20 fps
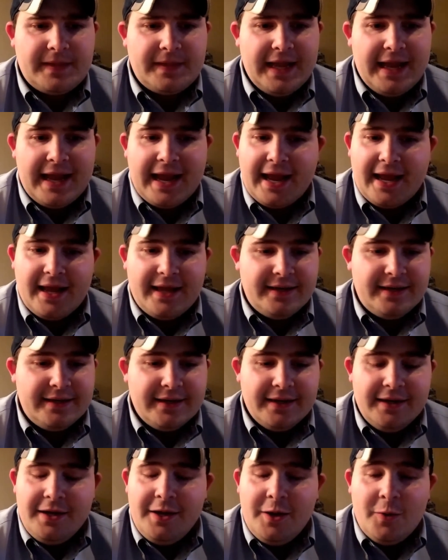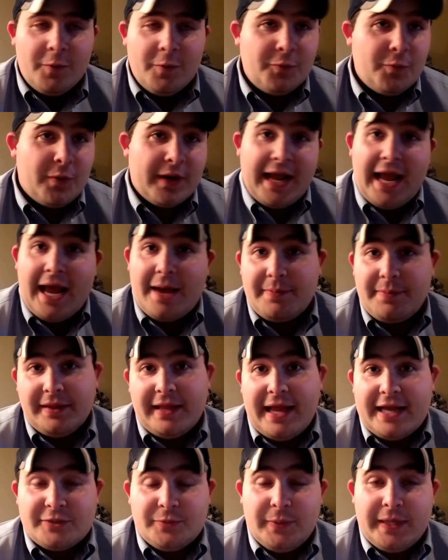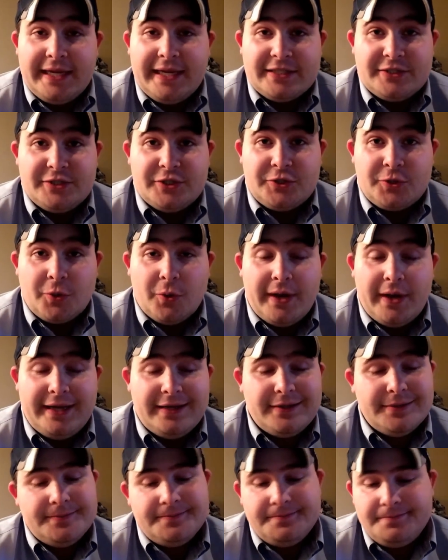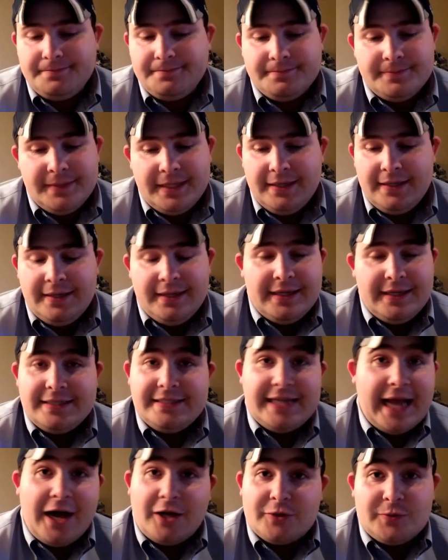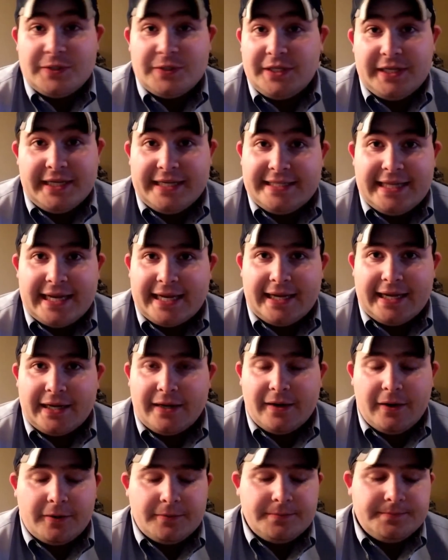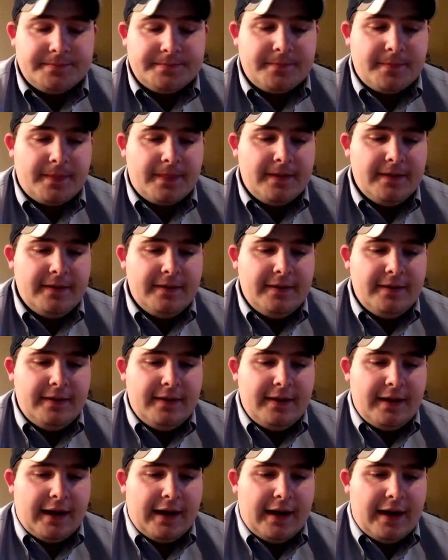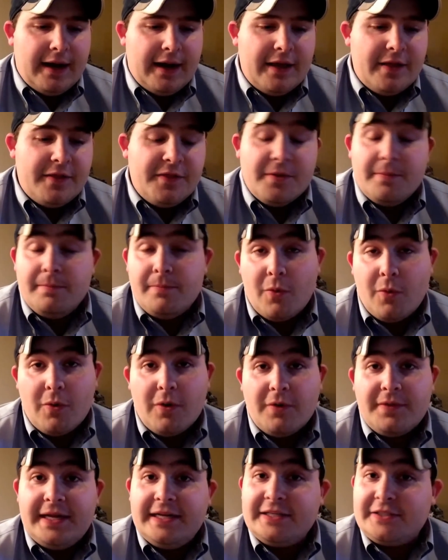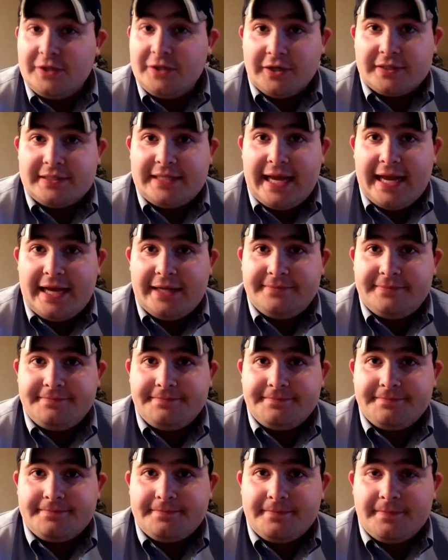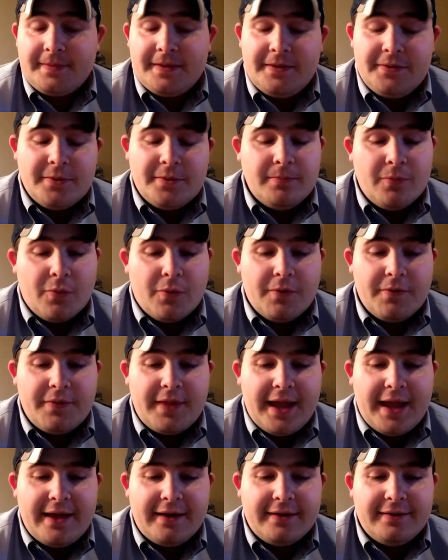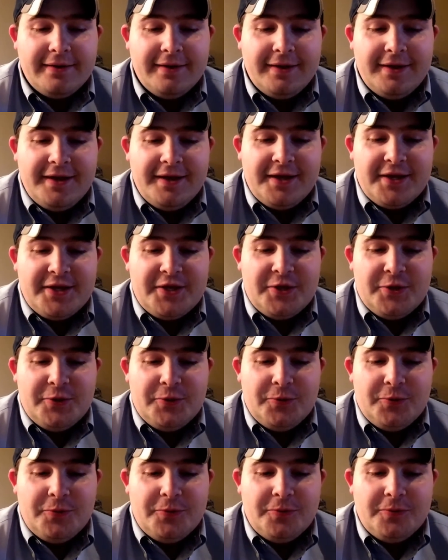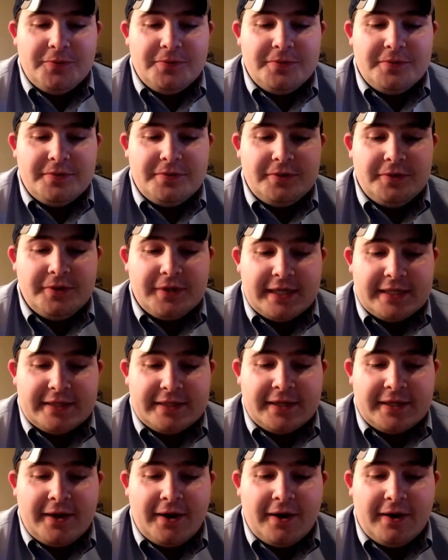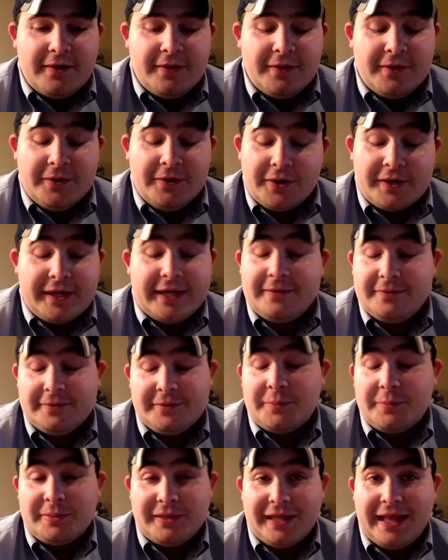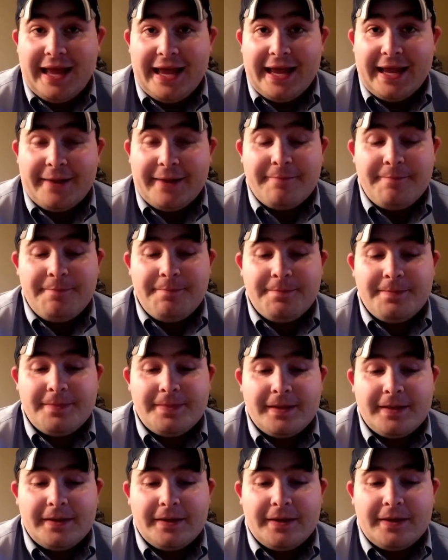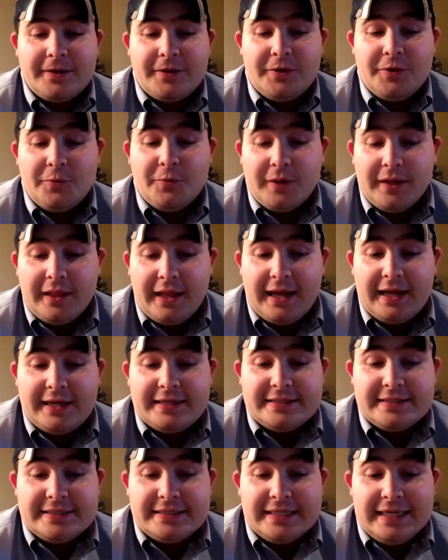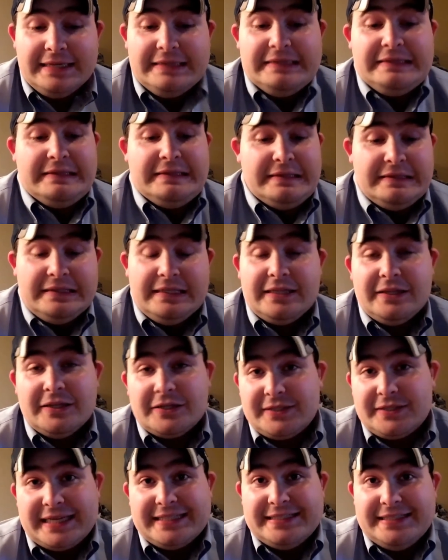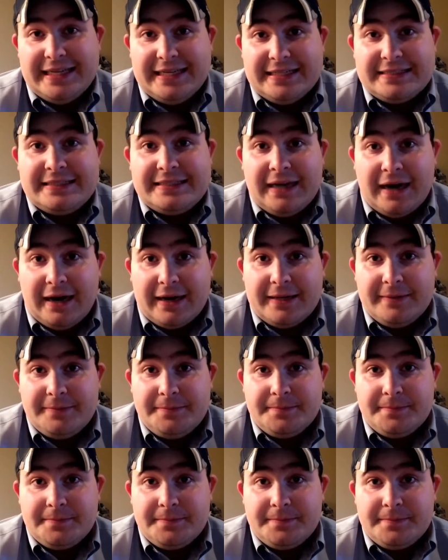and with what happened last week against Detroit, Dallas was going to get that kind of call. The more that it's looked at, the more that you look at the play, you realize looks like Dez caught it.